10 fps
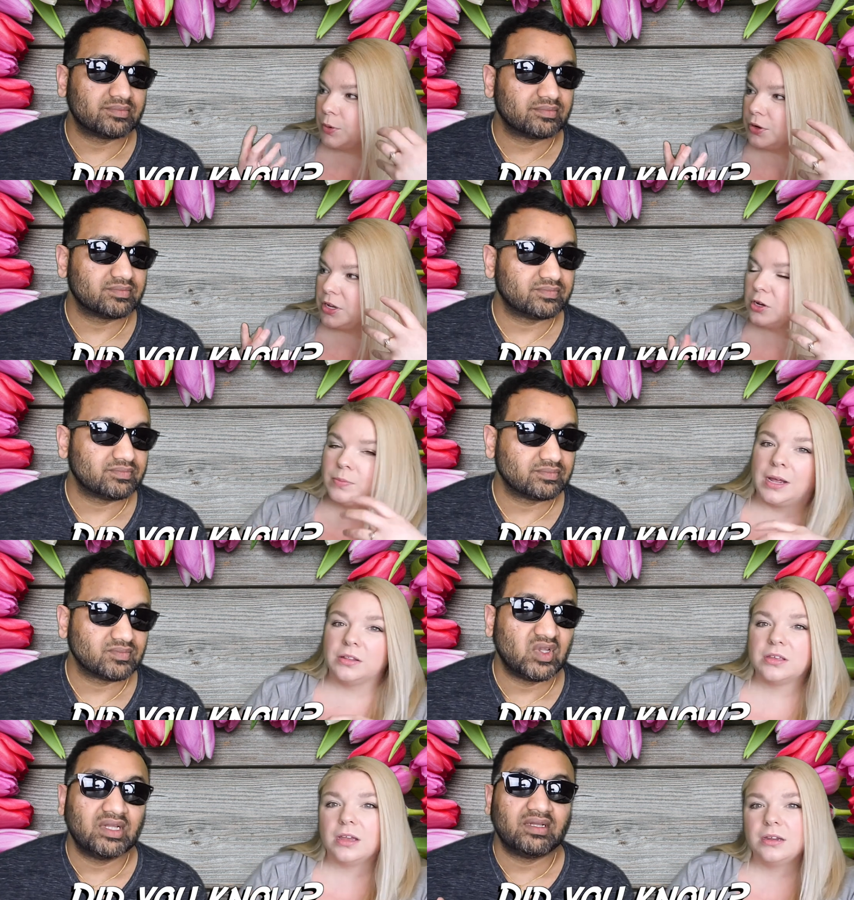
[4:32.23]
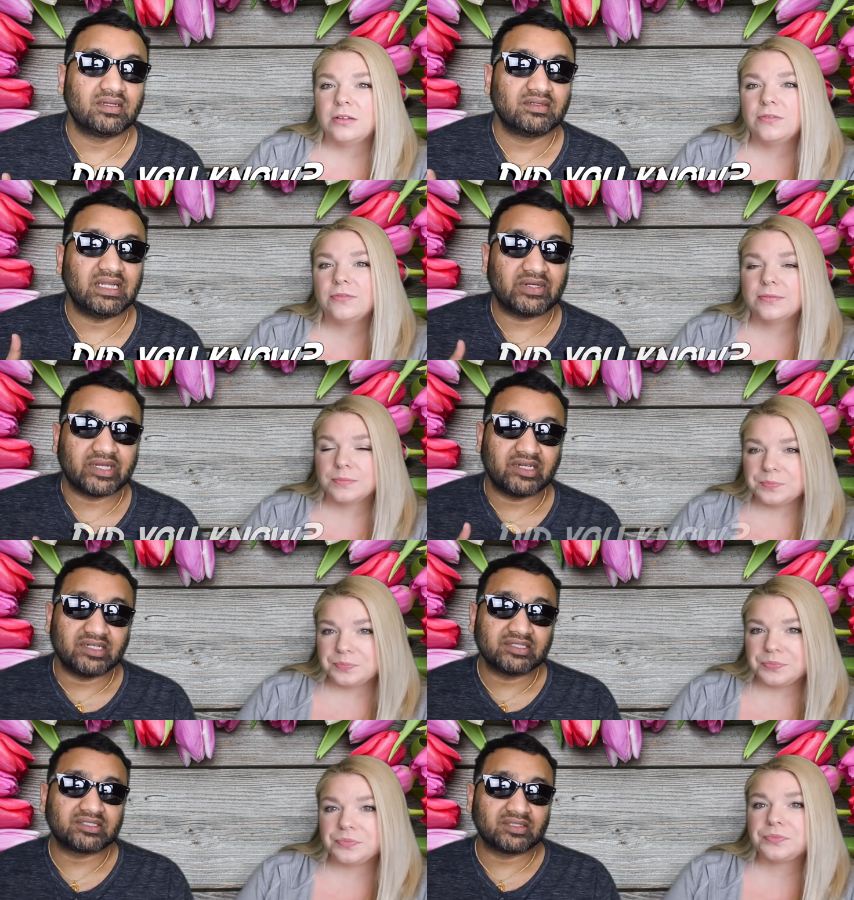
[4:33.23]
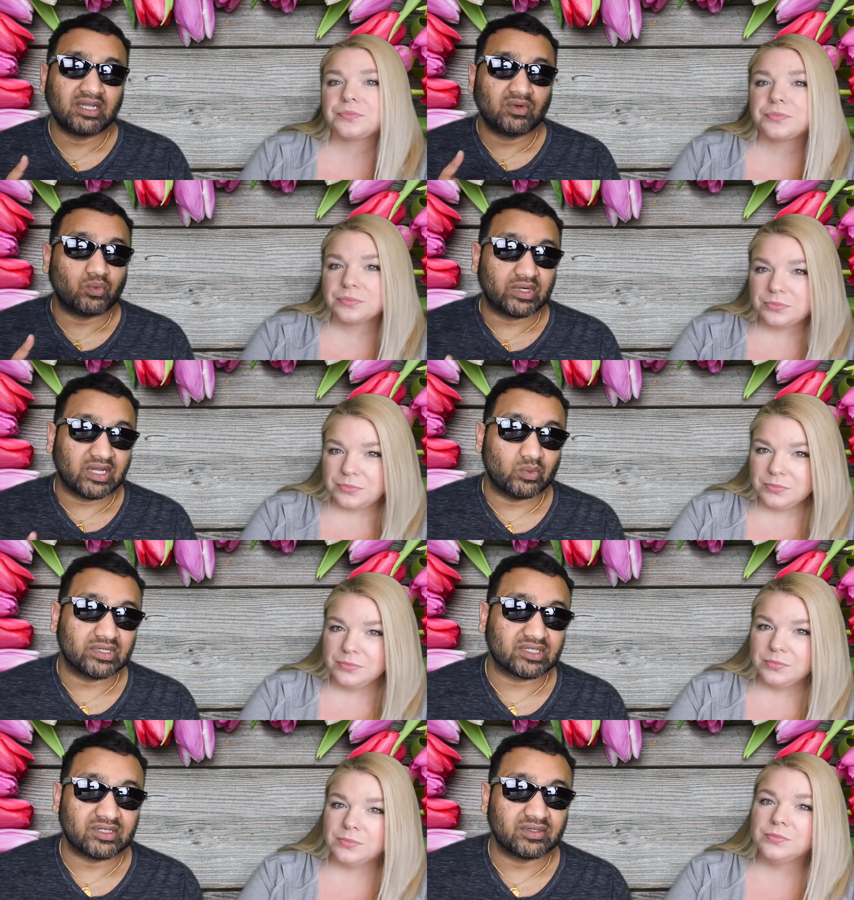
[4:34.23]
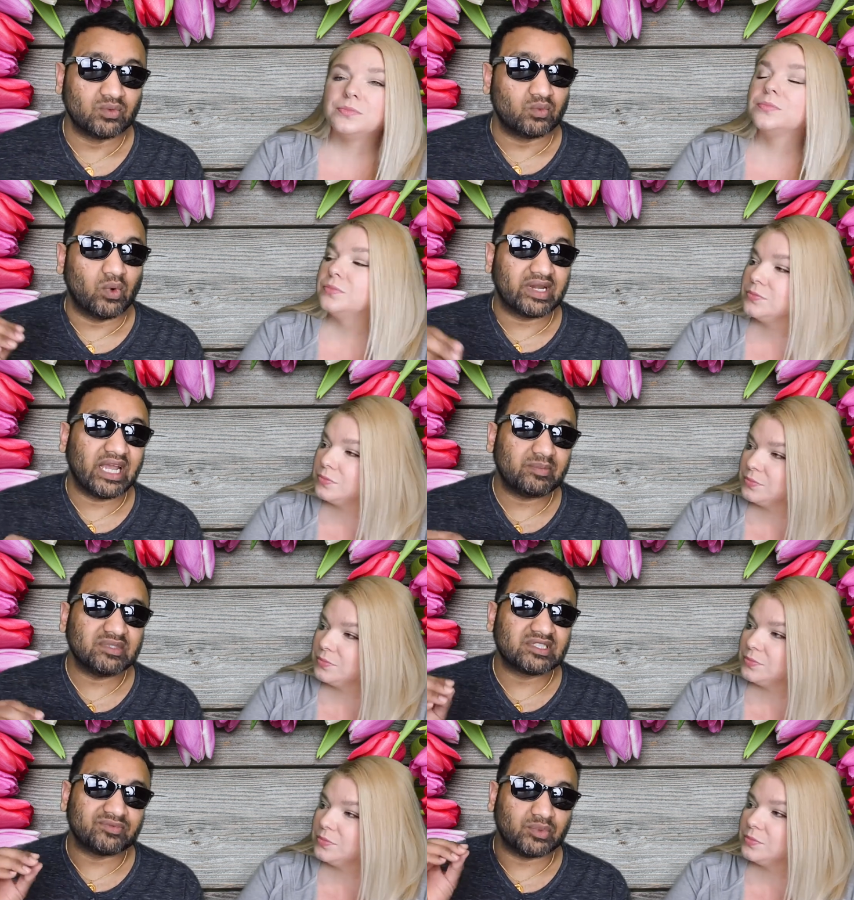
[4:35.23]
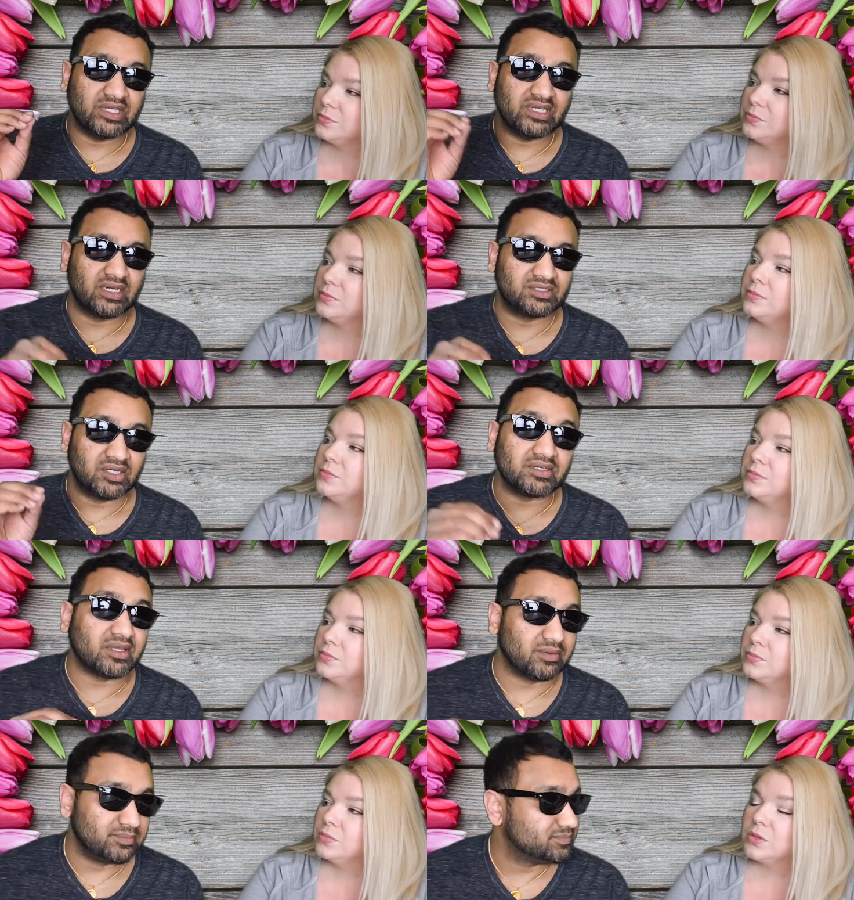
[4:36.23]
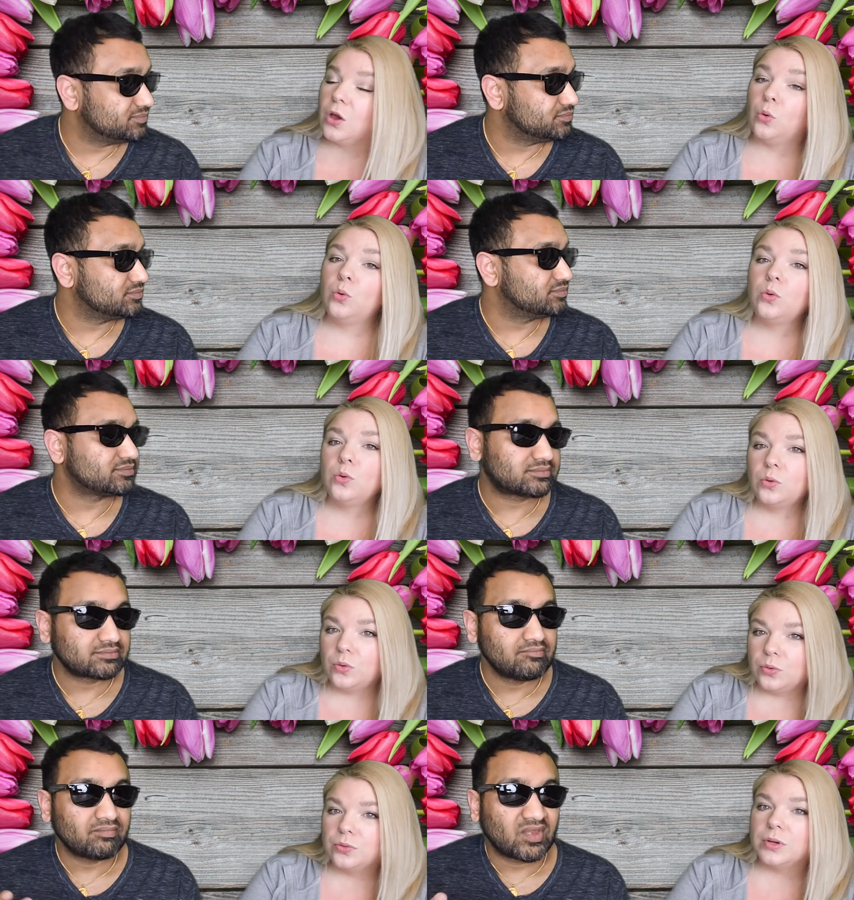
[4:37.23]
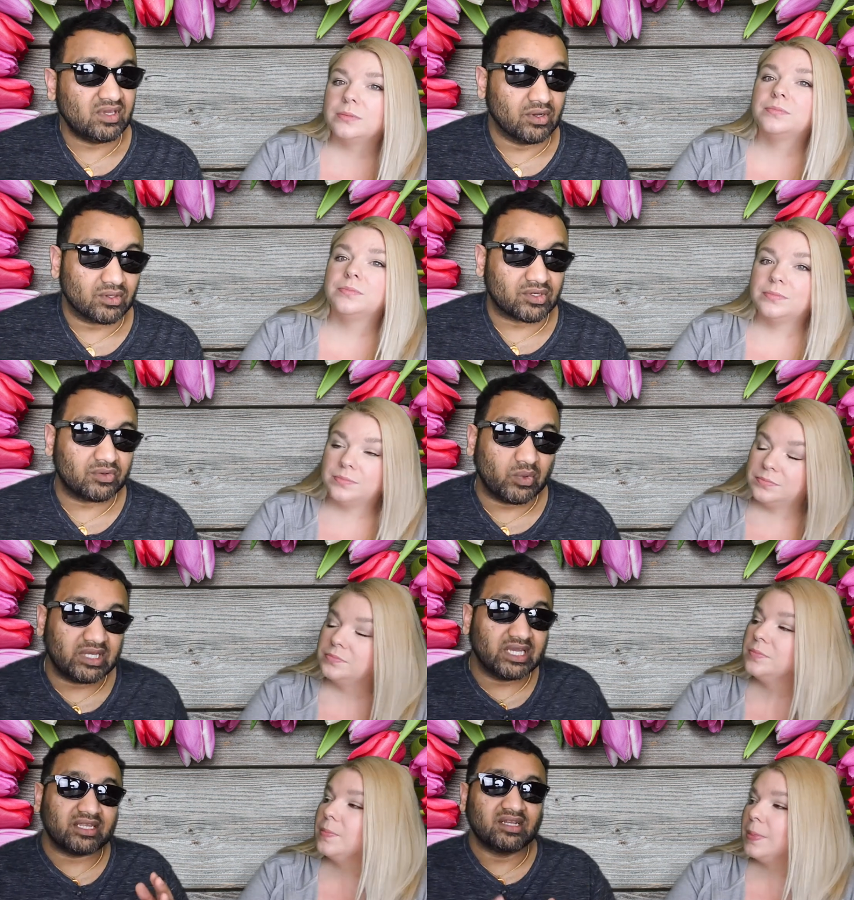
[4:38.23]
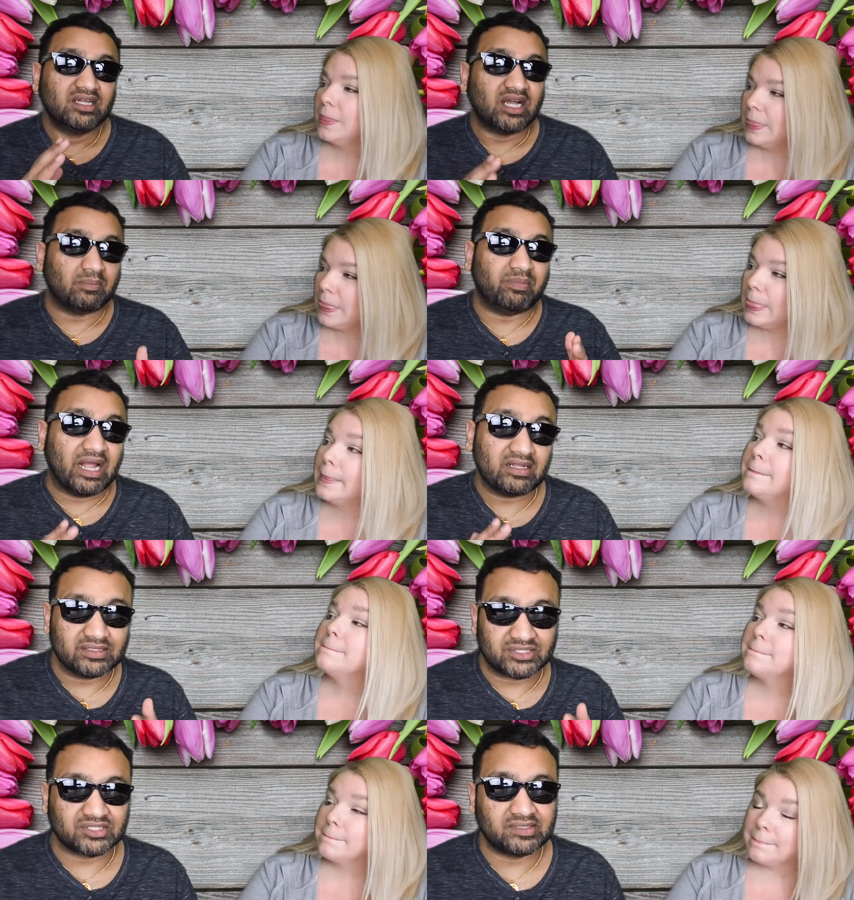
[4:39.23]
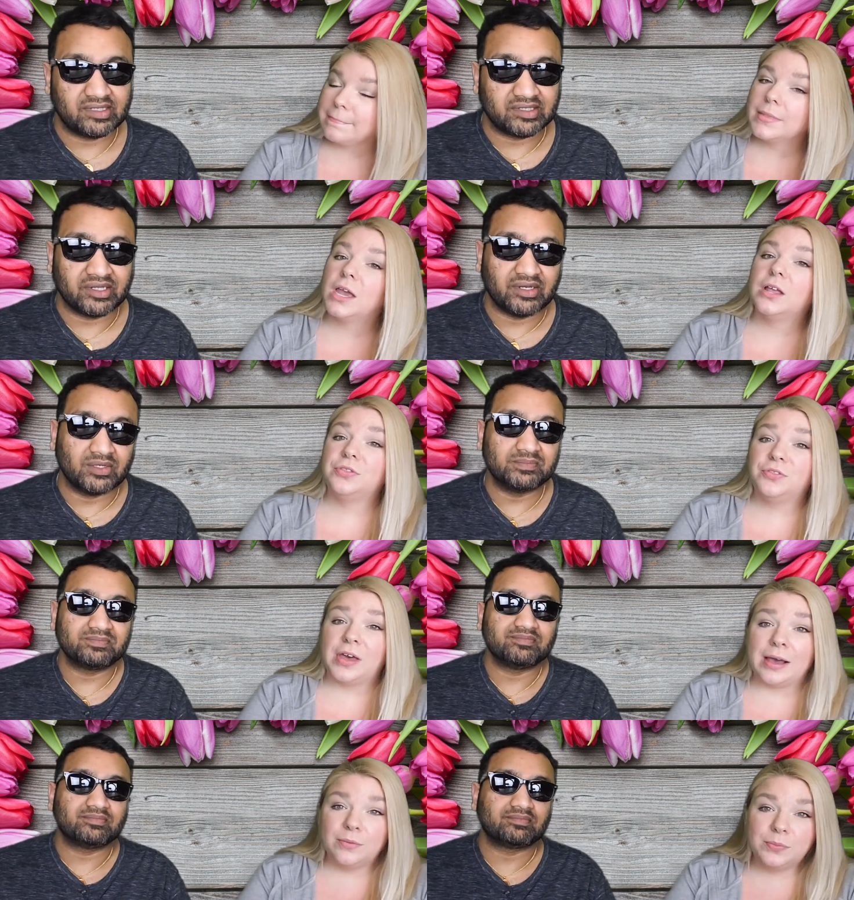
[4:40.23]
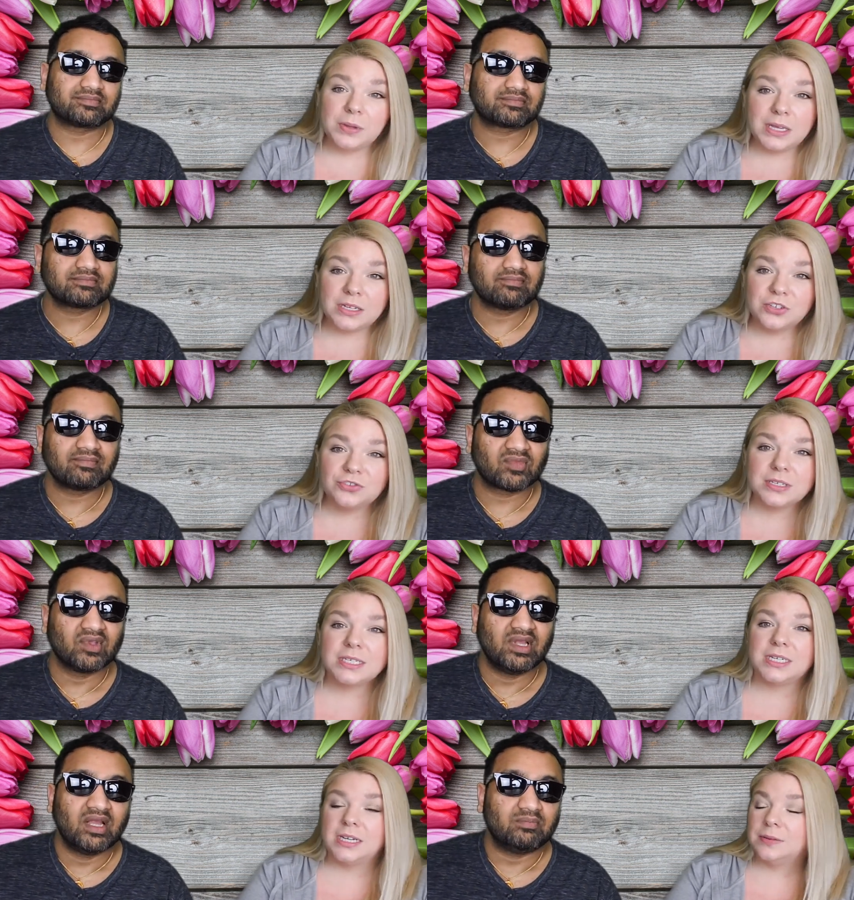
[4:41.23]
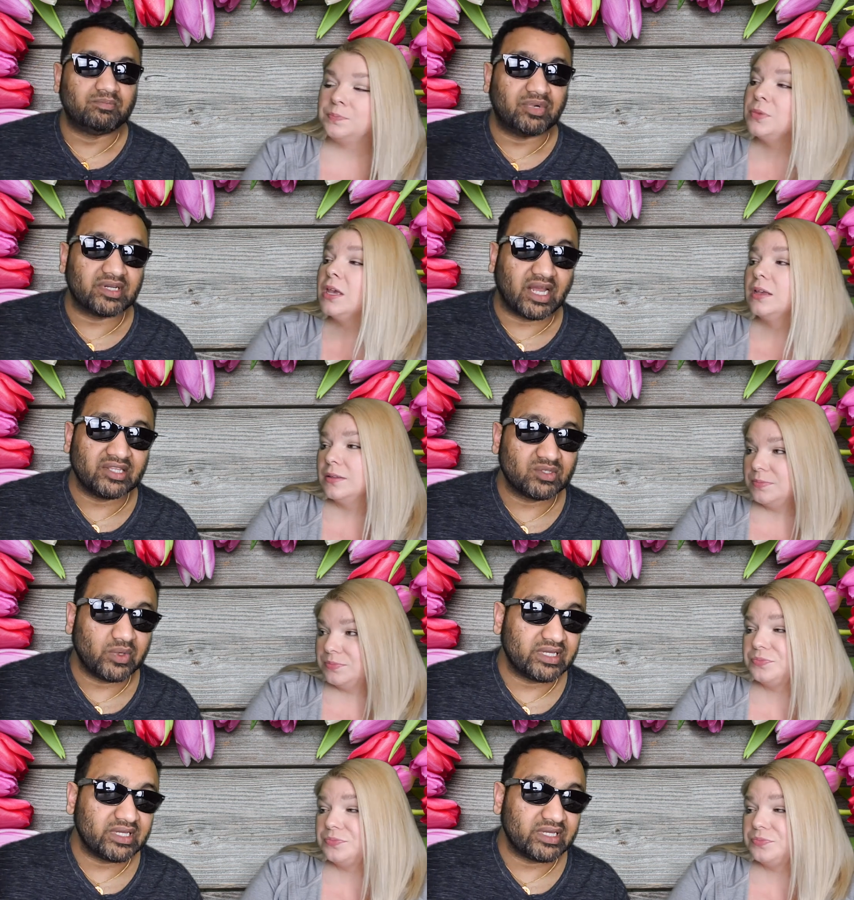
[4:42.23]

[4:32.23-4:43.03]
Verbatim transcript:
Speaker 1: burning your mouth kind of.
Speaker 2: Now here's what I wonder. What happens if we uh, dunk it?
Speaker 1: Ooh. You
Speaker 2: know, could we get a balance there, you know?
Speaker 1: That would be interesting.
Speaker 2: But either way,